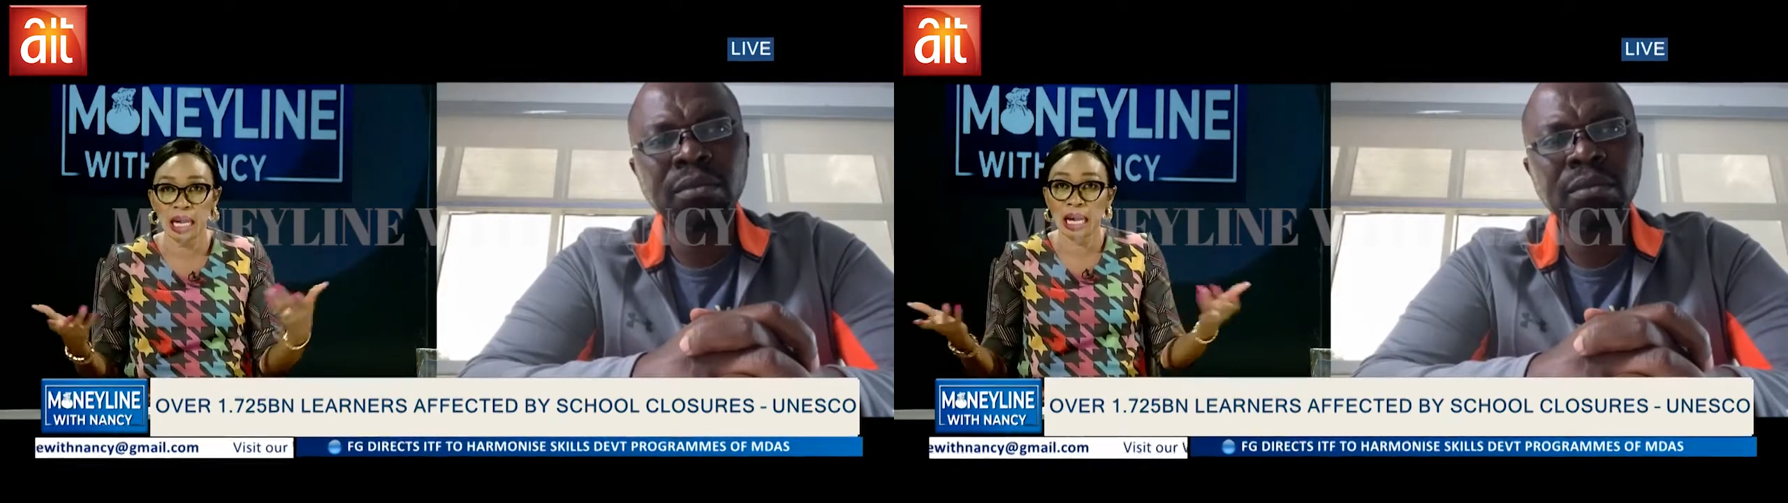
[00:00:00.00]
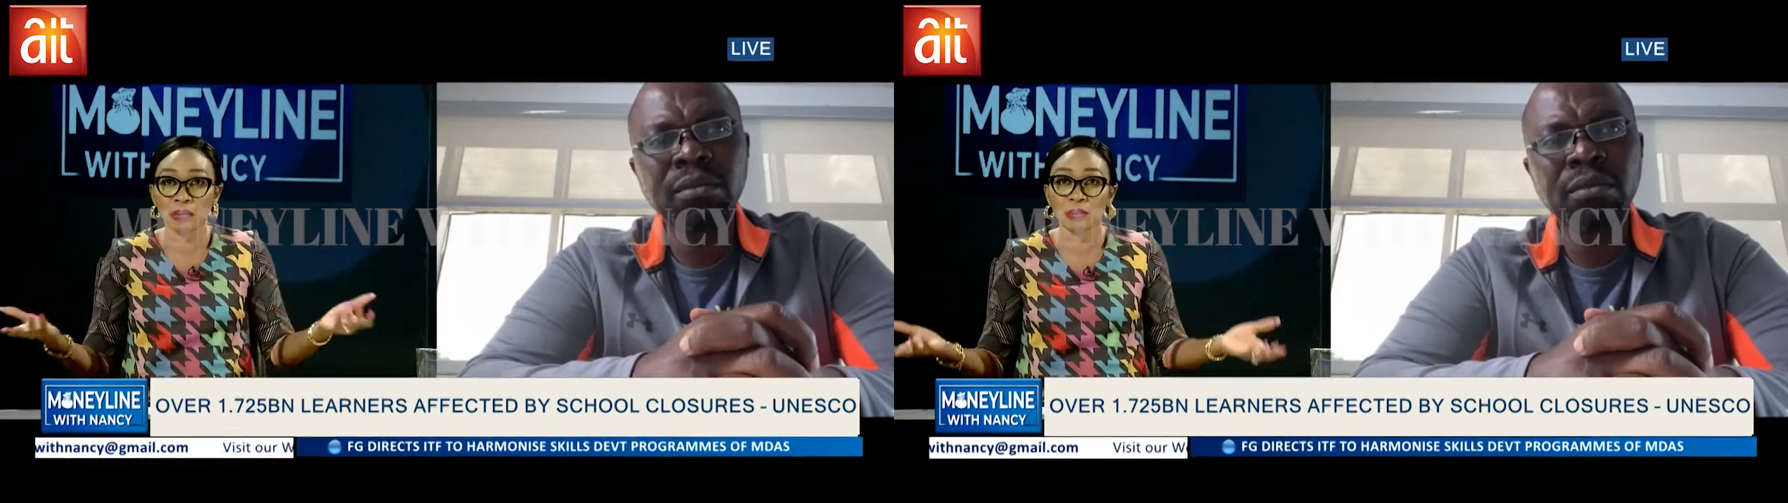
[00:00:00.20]

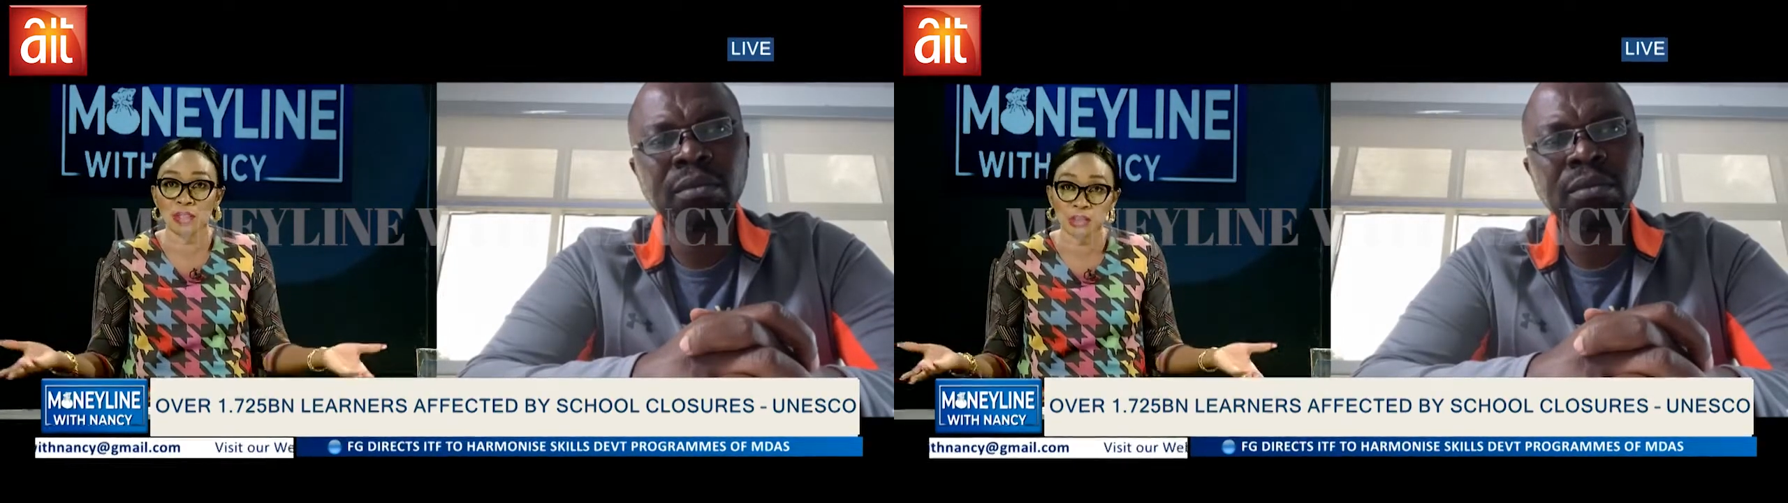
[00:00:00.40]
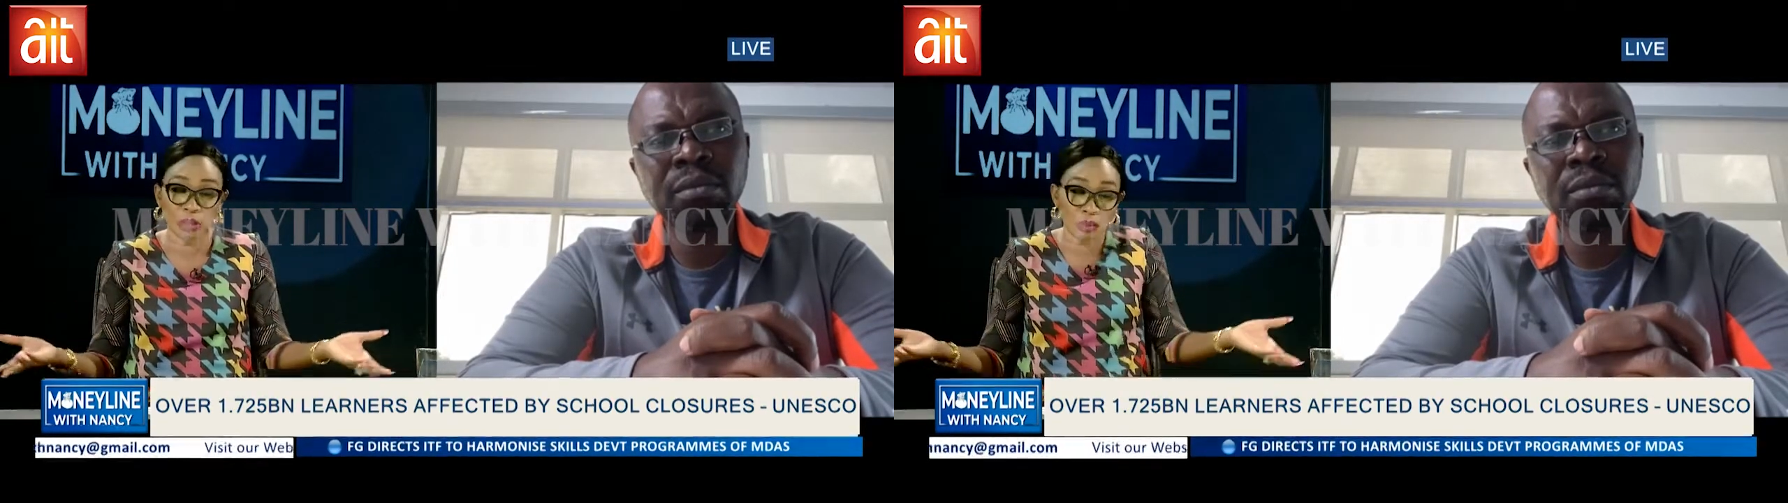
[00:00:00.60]
I could be
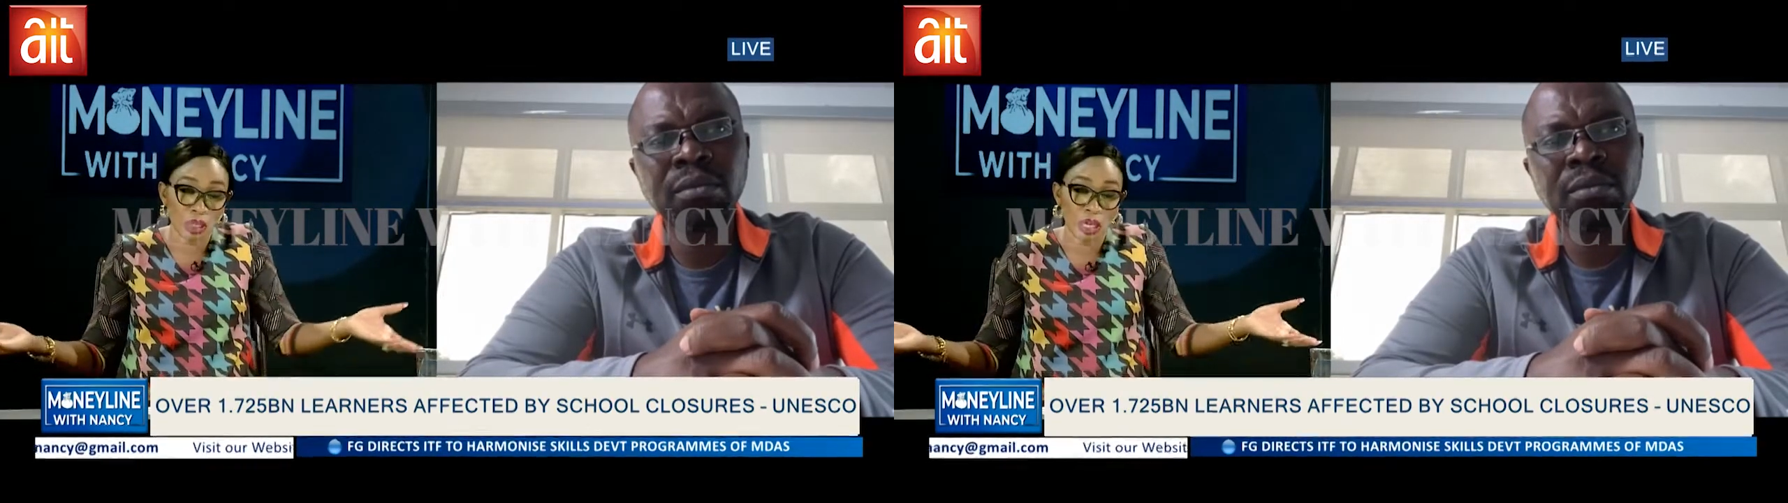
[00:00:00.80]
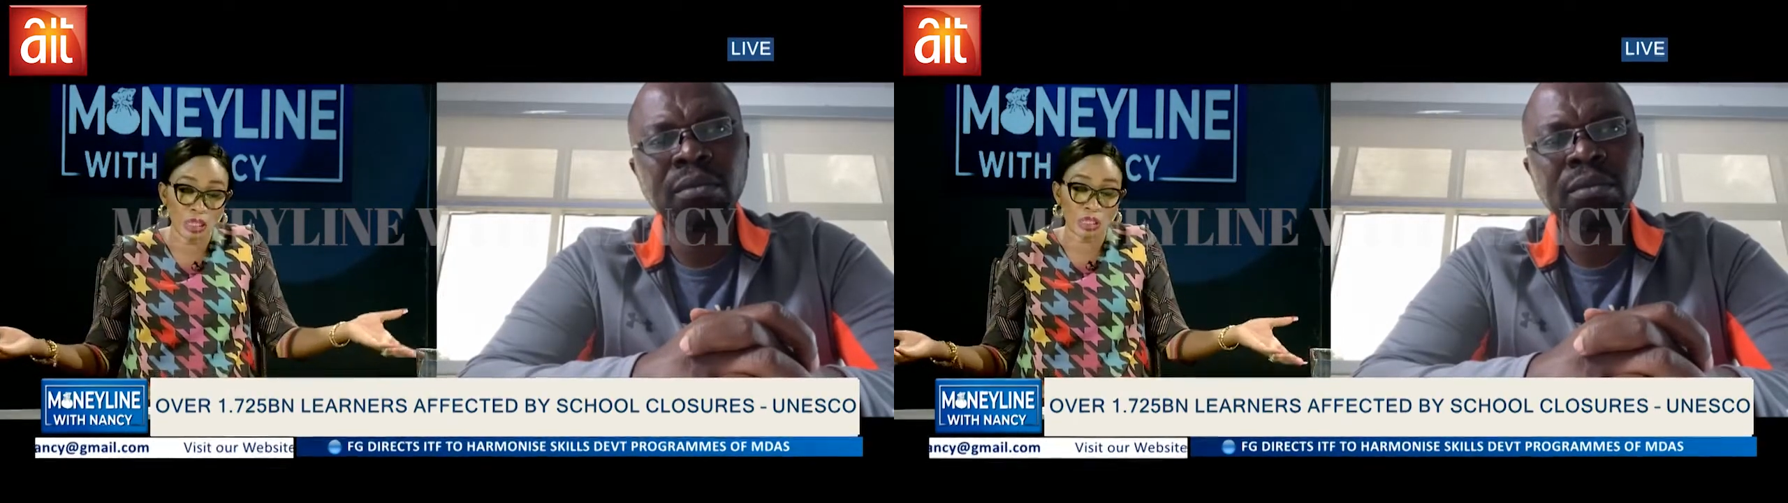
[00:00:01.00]
wrong, you're
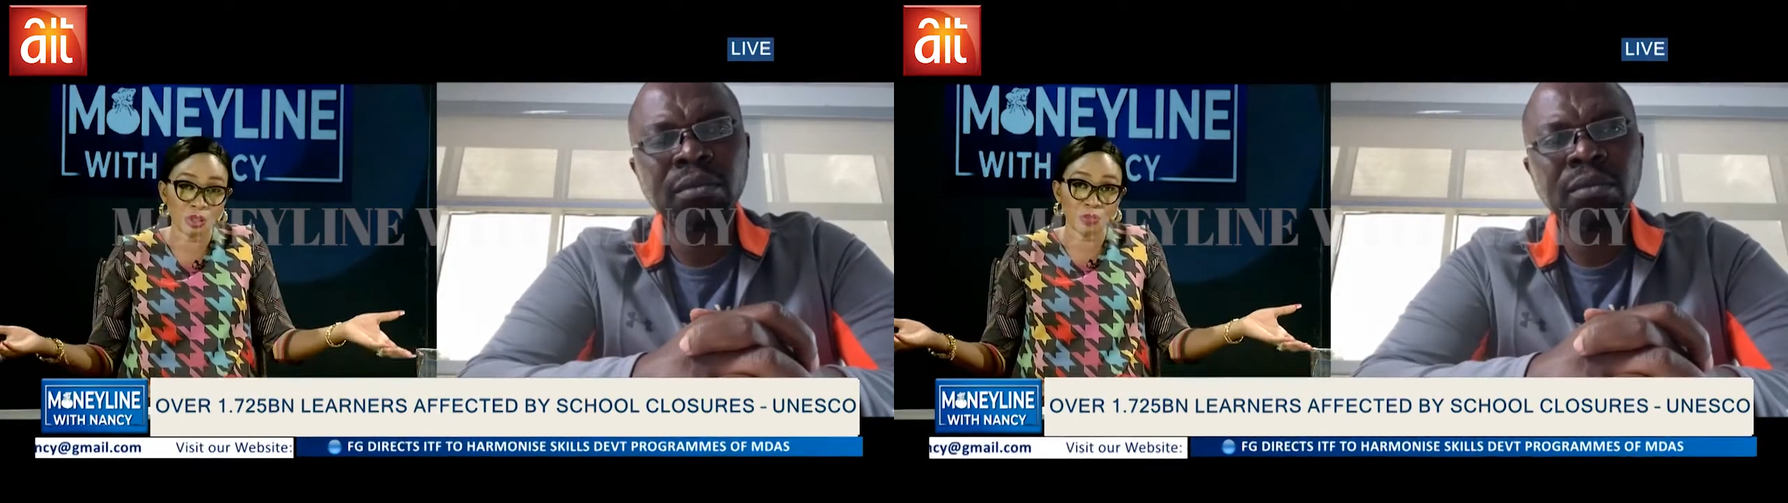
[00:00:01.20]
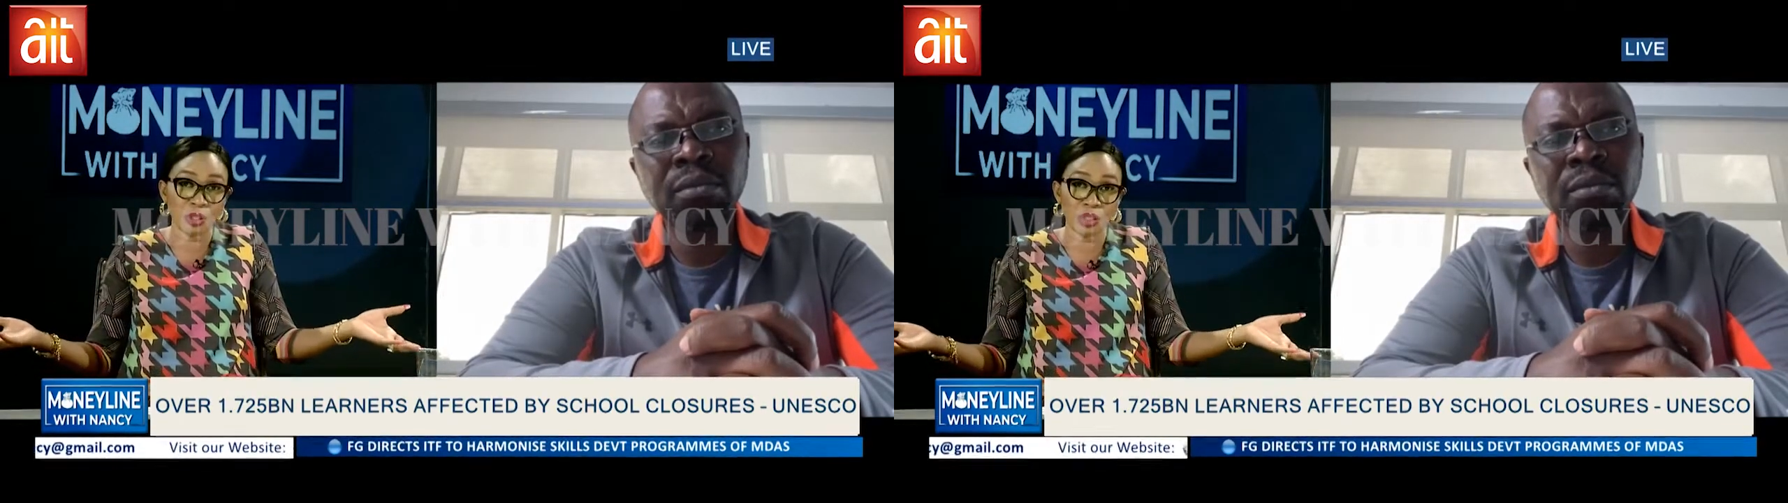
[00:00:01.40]
an
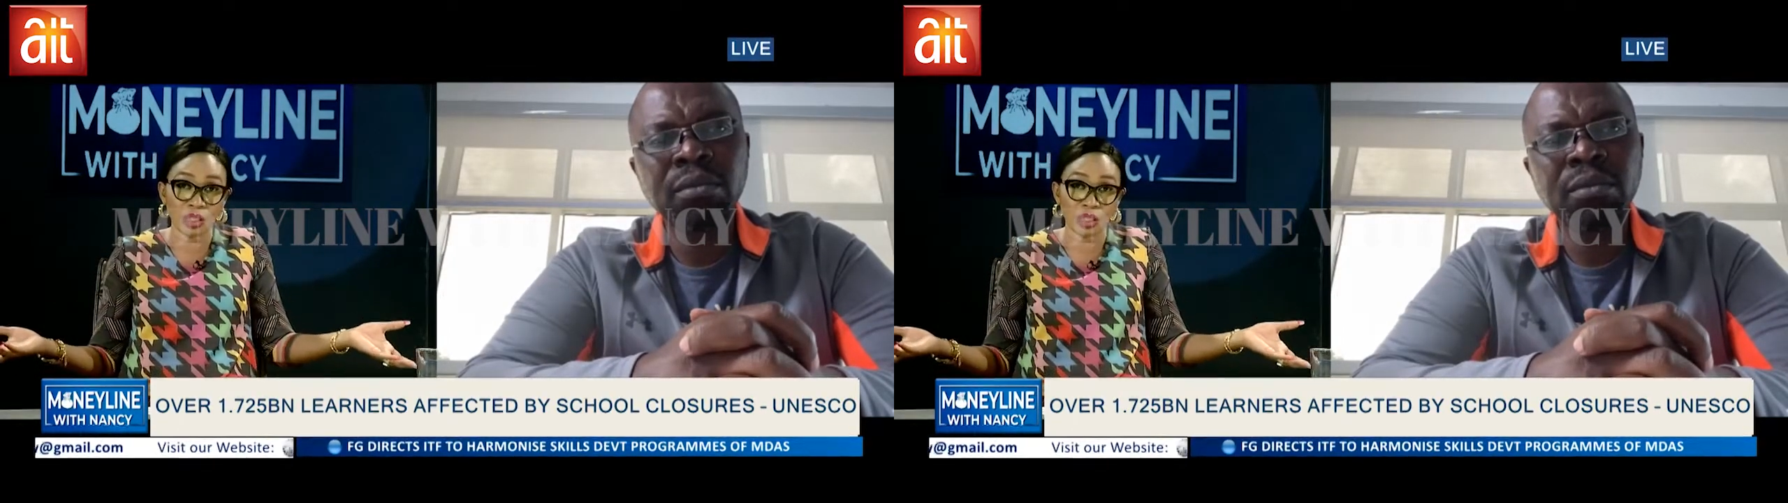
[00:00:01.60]
entrepreneur in